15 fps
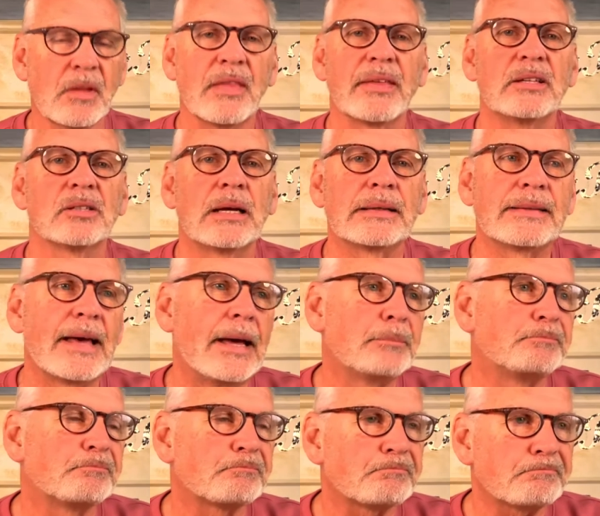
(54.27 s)
things like
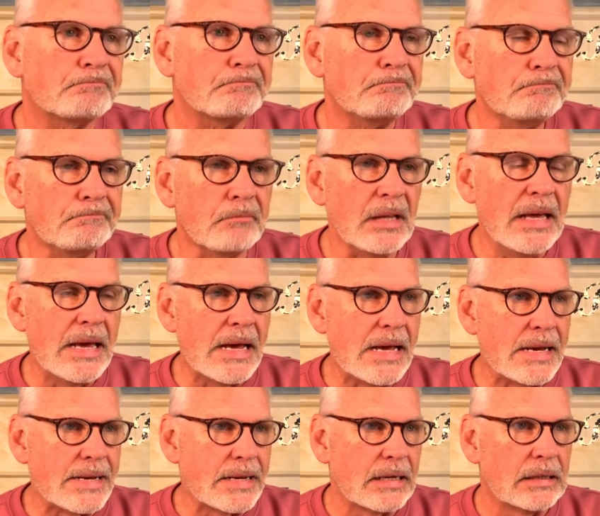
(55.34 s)
that,
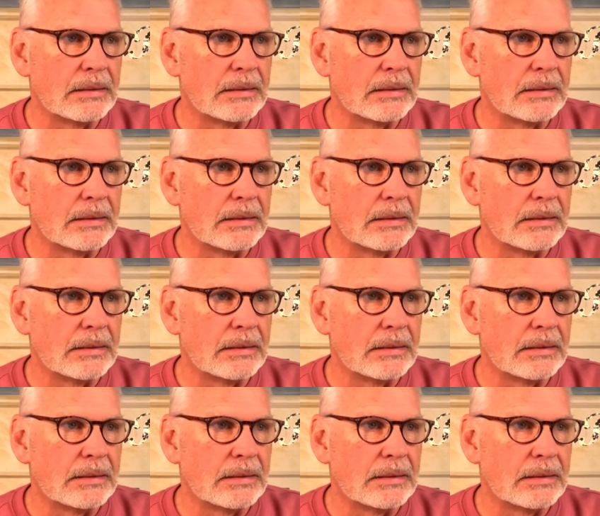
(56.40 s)
and